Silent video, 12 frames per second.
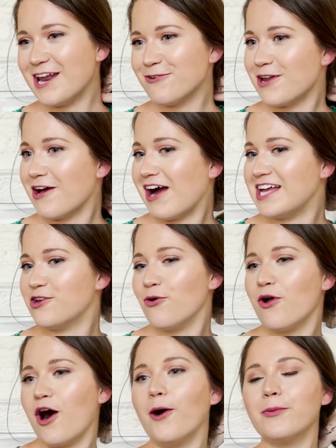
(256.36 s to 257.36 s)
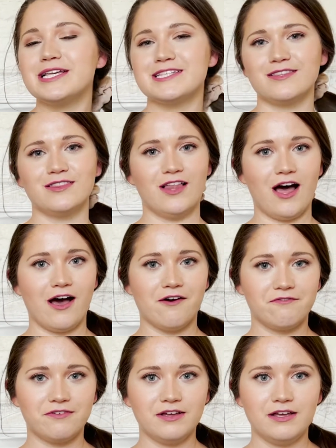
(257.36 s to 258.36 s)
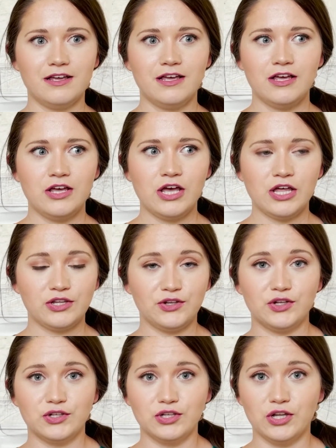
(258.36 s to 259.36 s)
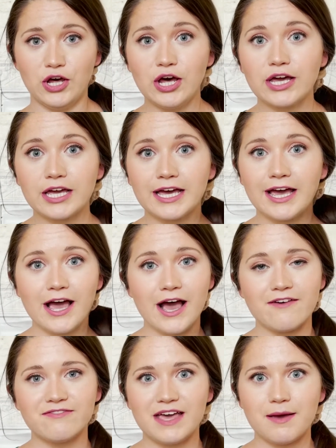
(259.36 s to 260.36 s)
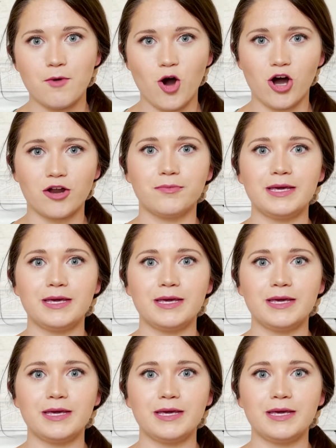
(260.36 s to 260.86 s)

I don't know. I don't always love the look of them on